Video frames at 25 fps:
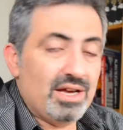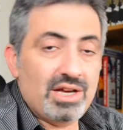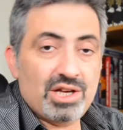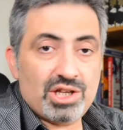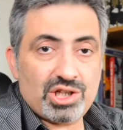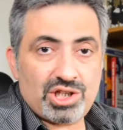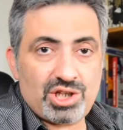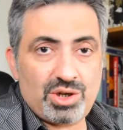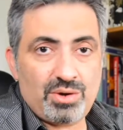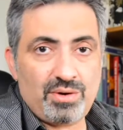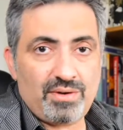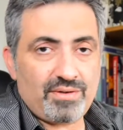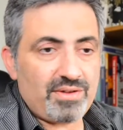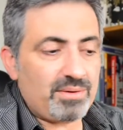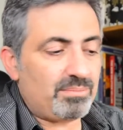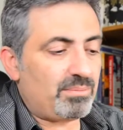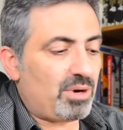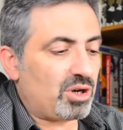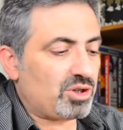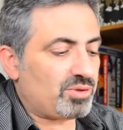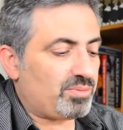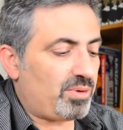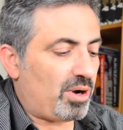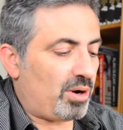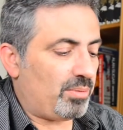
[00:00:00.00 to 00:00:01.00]
Two of the
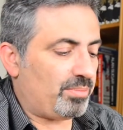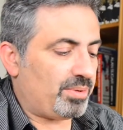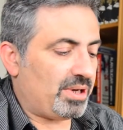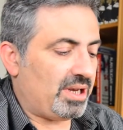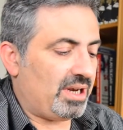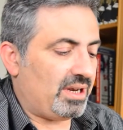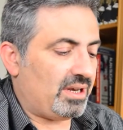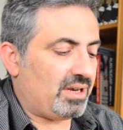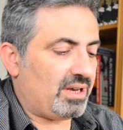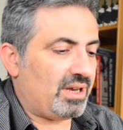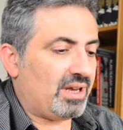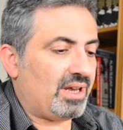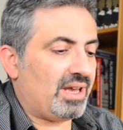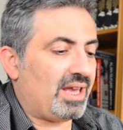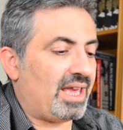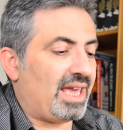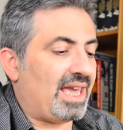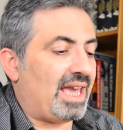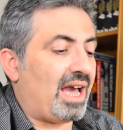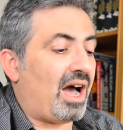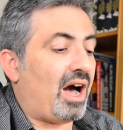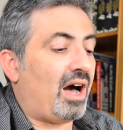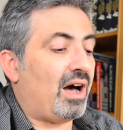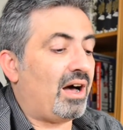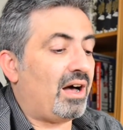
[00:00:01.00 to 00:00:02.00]
most popular
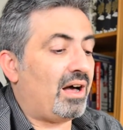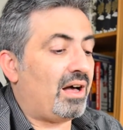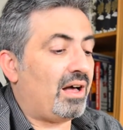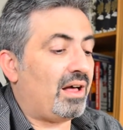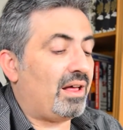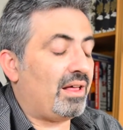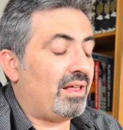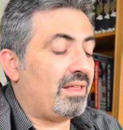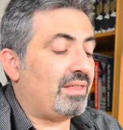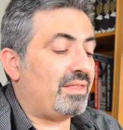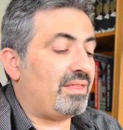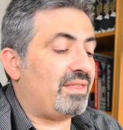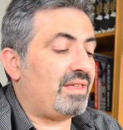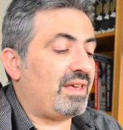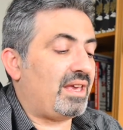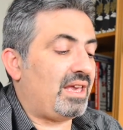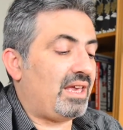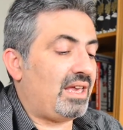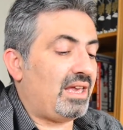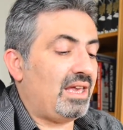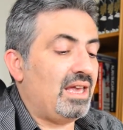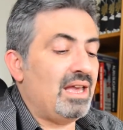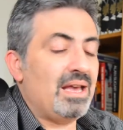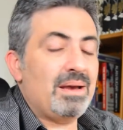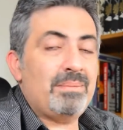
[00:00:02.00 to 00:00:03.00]
are
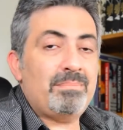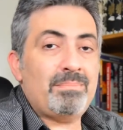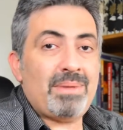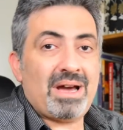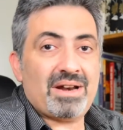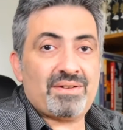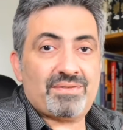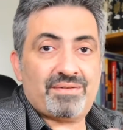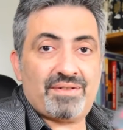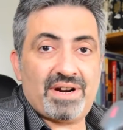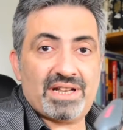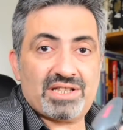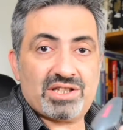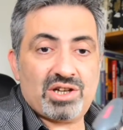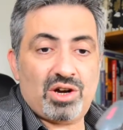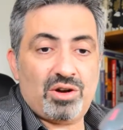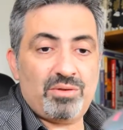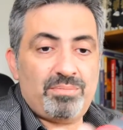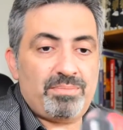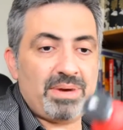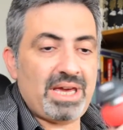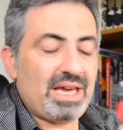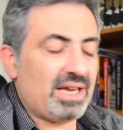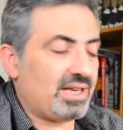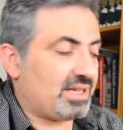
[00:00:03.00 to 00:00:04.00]
the Manfrotto
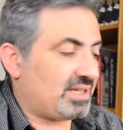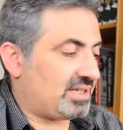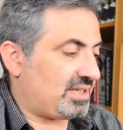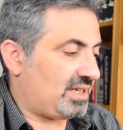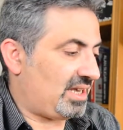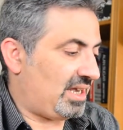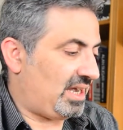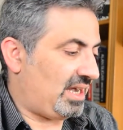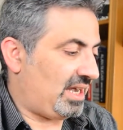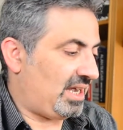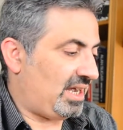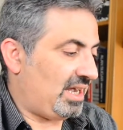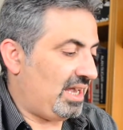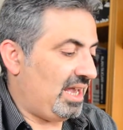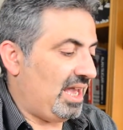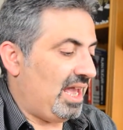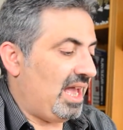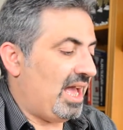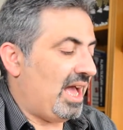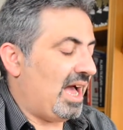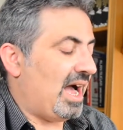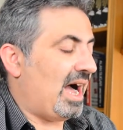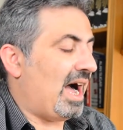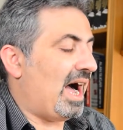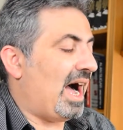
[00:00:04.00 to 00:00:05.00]
Pixie
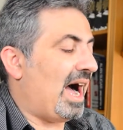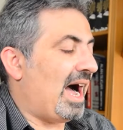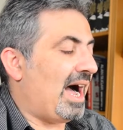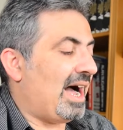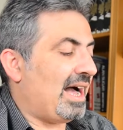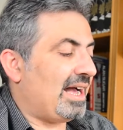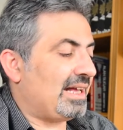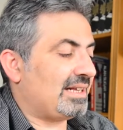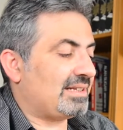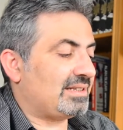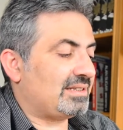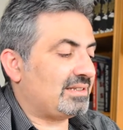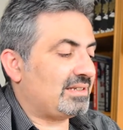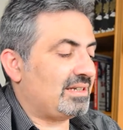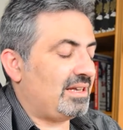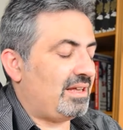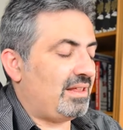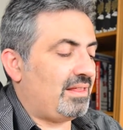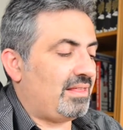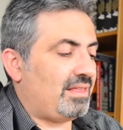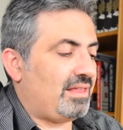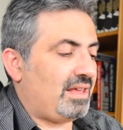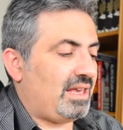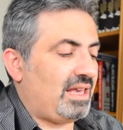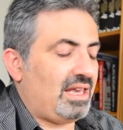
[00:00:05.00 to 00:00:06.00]
and
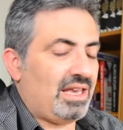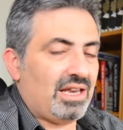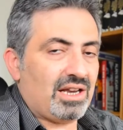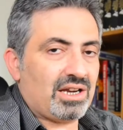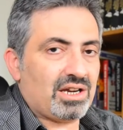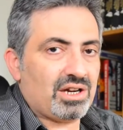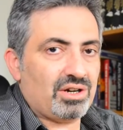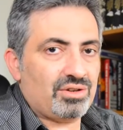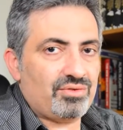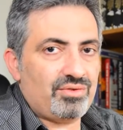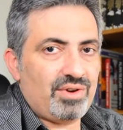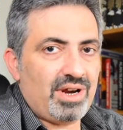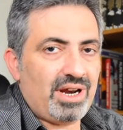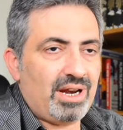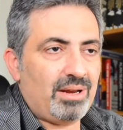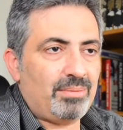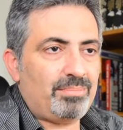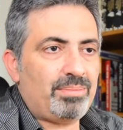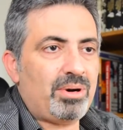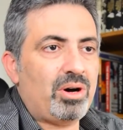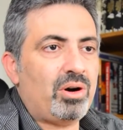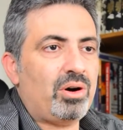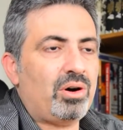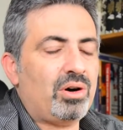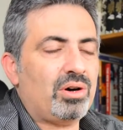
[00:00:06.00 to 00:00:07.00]
the
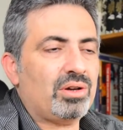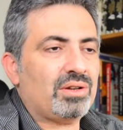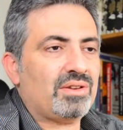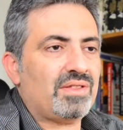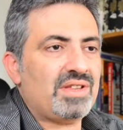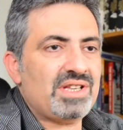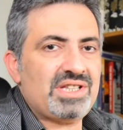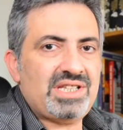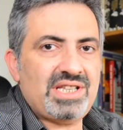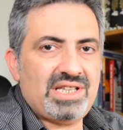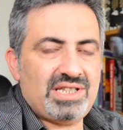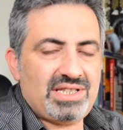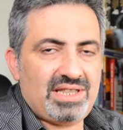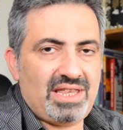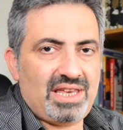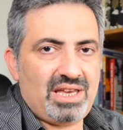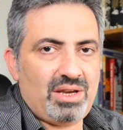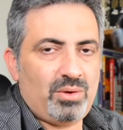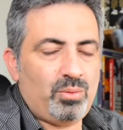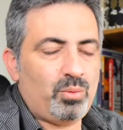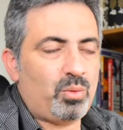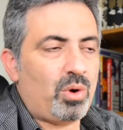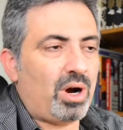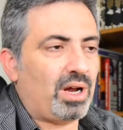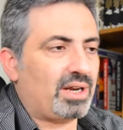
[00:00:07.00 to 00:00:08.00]
GorillaPod. This is the
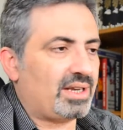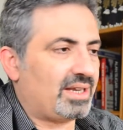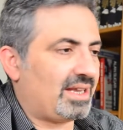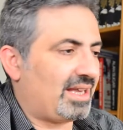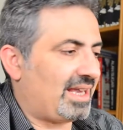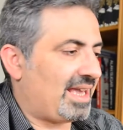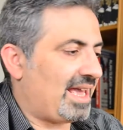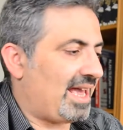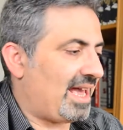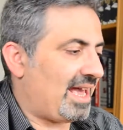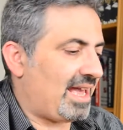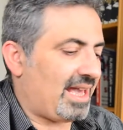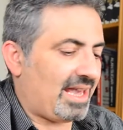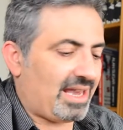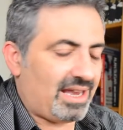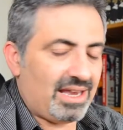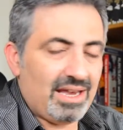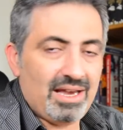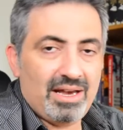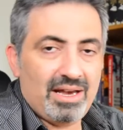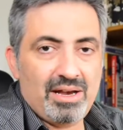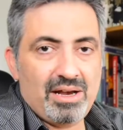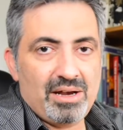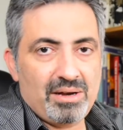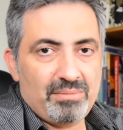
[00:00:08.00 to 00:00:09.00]
1K.
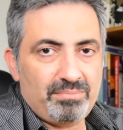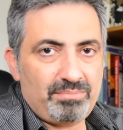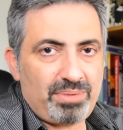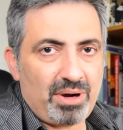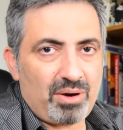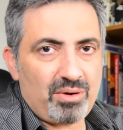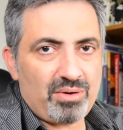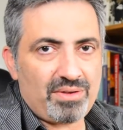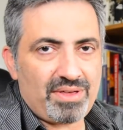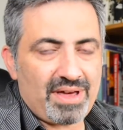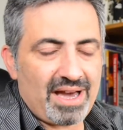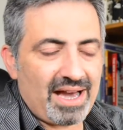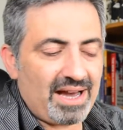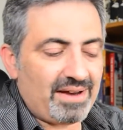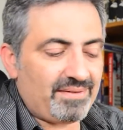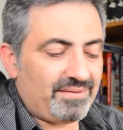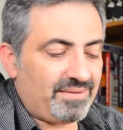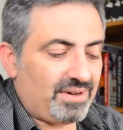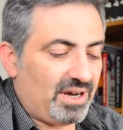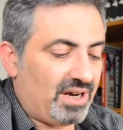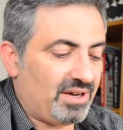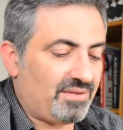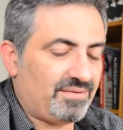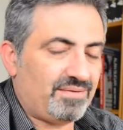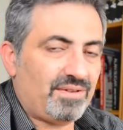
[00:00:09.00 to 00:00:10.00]
Both have
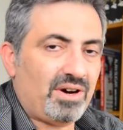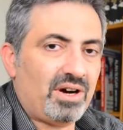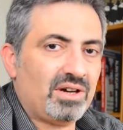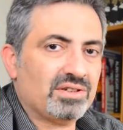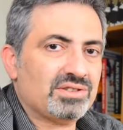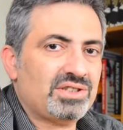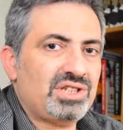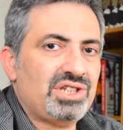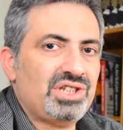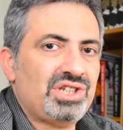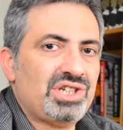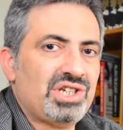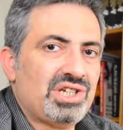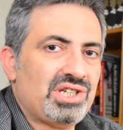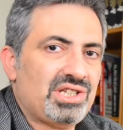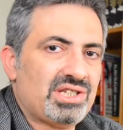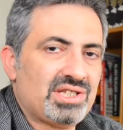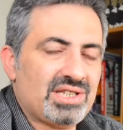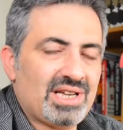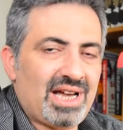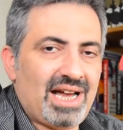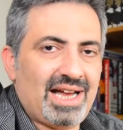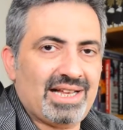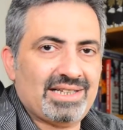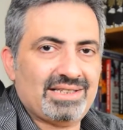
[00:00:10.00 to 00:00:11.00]

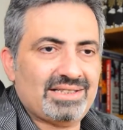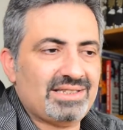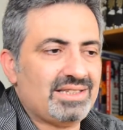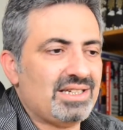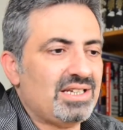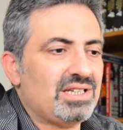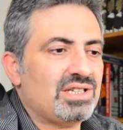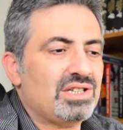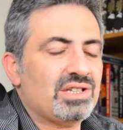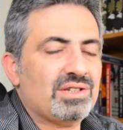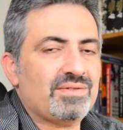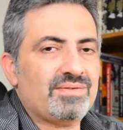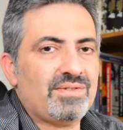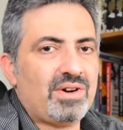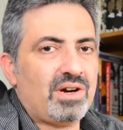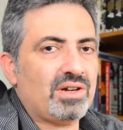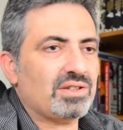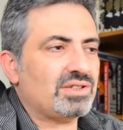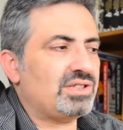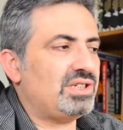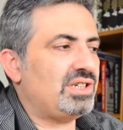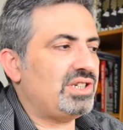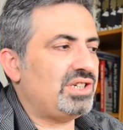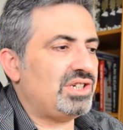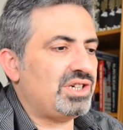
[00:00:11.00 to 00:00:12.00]
advantages and
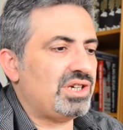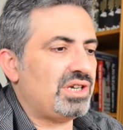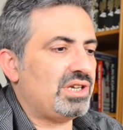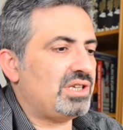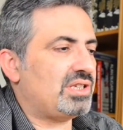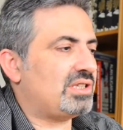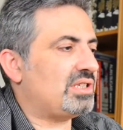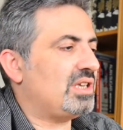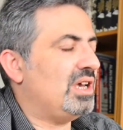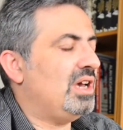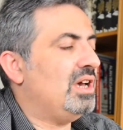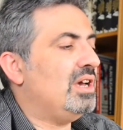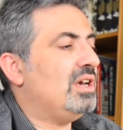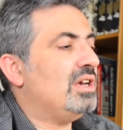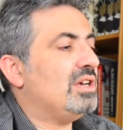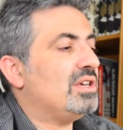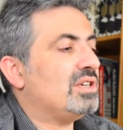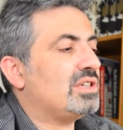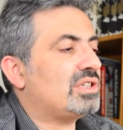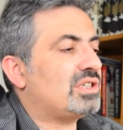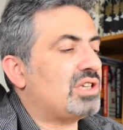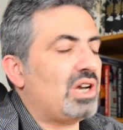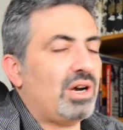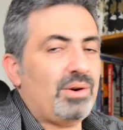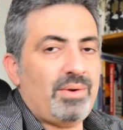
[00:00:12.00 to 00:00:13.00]
disadvantages,
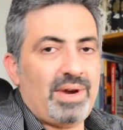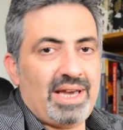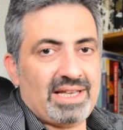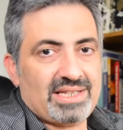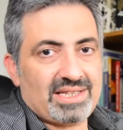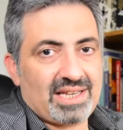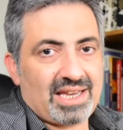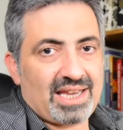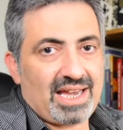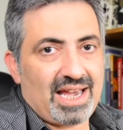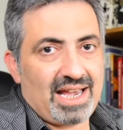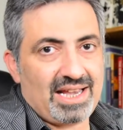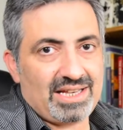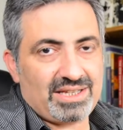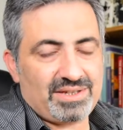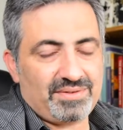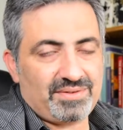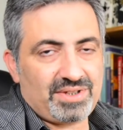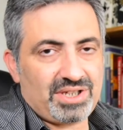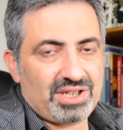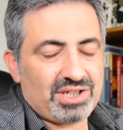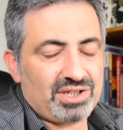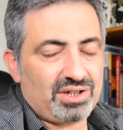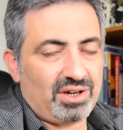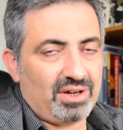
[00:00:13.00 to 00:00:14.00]
so it's a case of
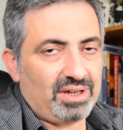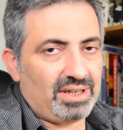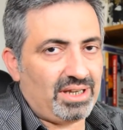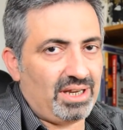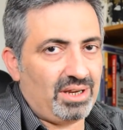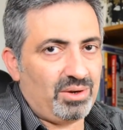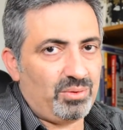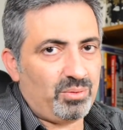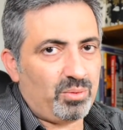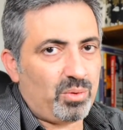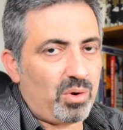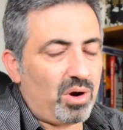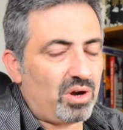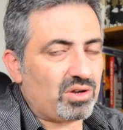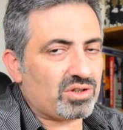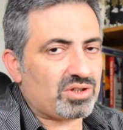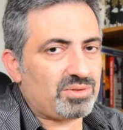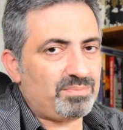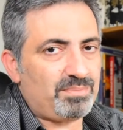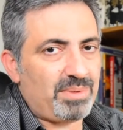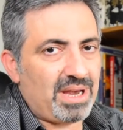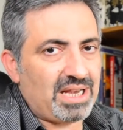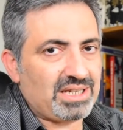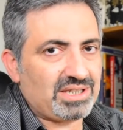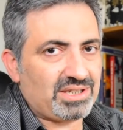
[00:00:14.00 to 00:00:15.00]
deciding what's
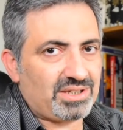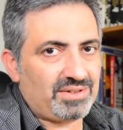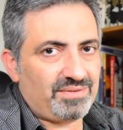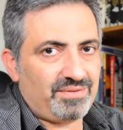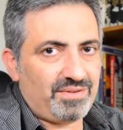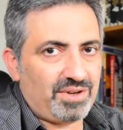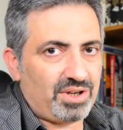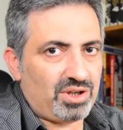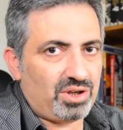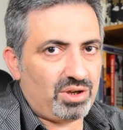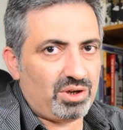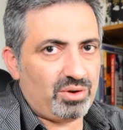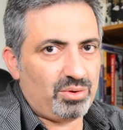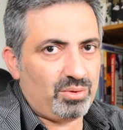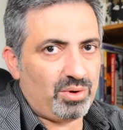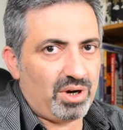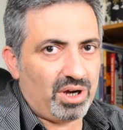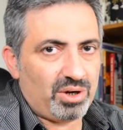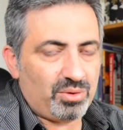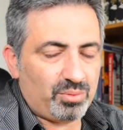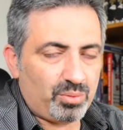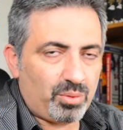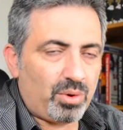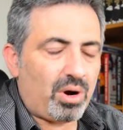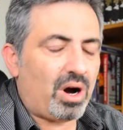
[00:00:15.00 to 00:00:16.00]
best for you
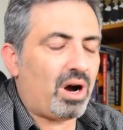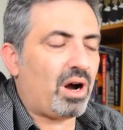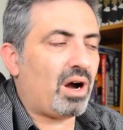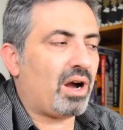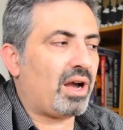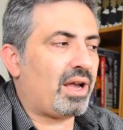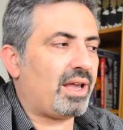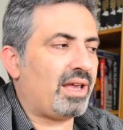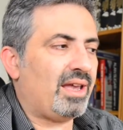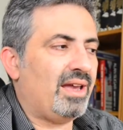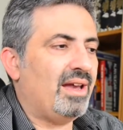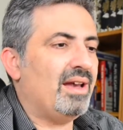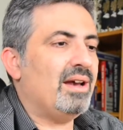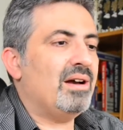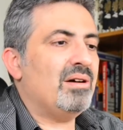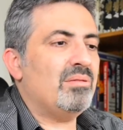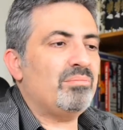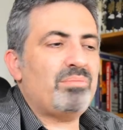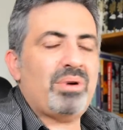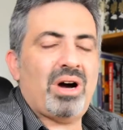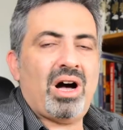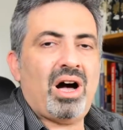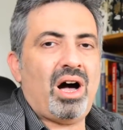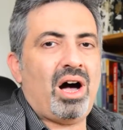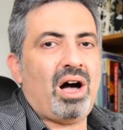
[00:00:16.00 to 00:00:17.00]
and why,
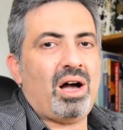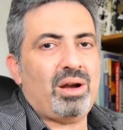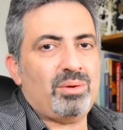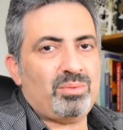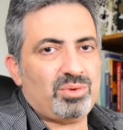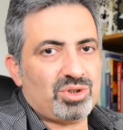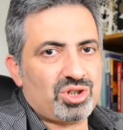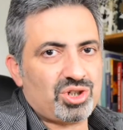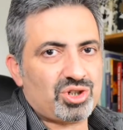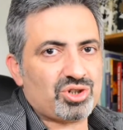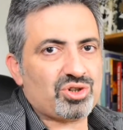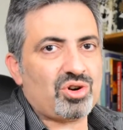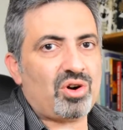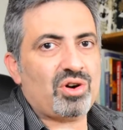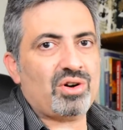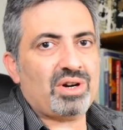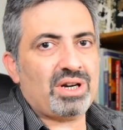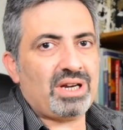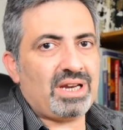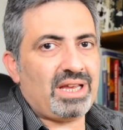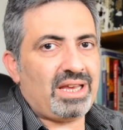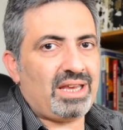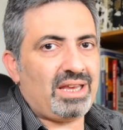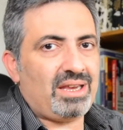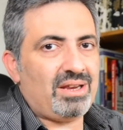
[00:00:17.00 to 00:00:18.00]
but I would
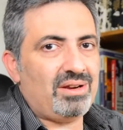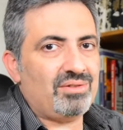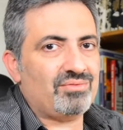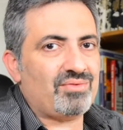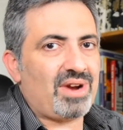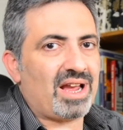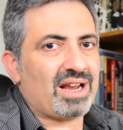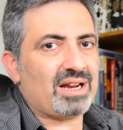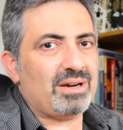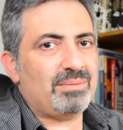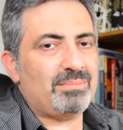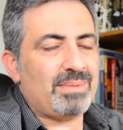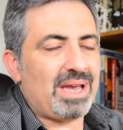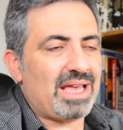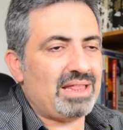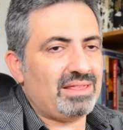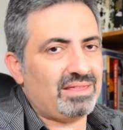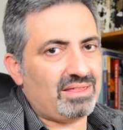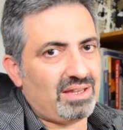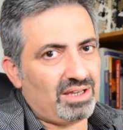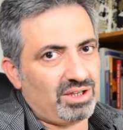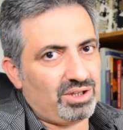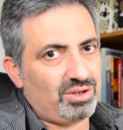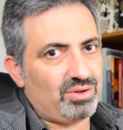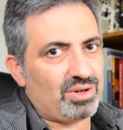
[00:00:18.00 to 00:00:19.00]
strongly recommend
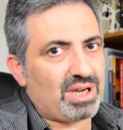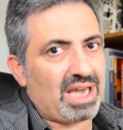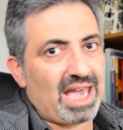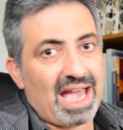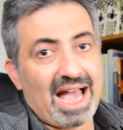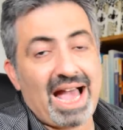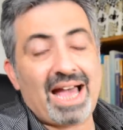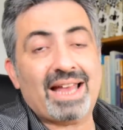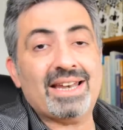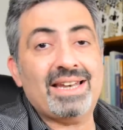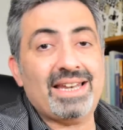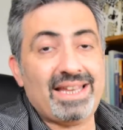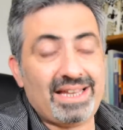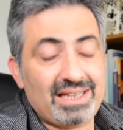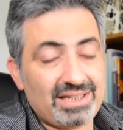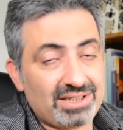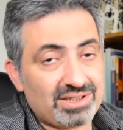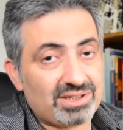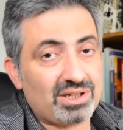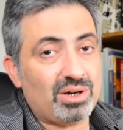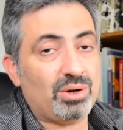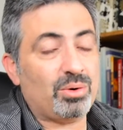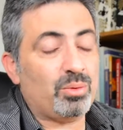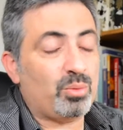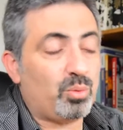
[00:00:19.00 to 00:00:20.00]
that you get at
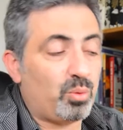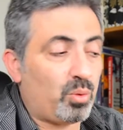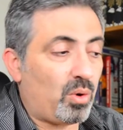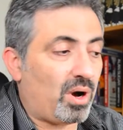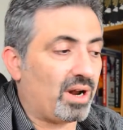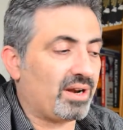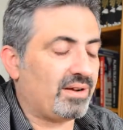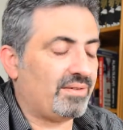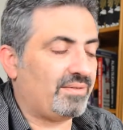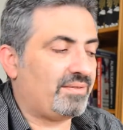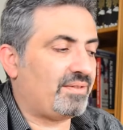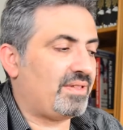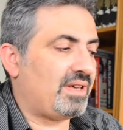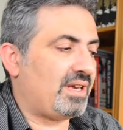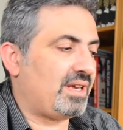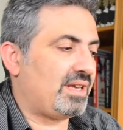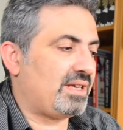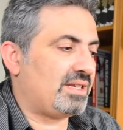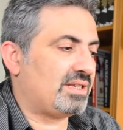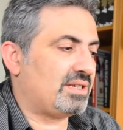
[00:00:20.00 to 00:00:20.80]
least one of these.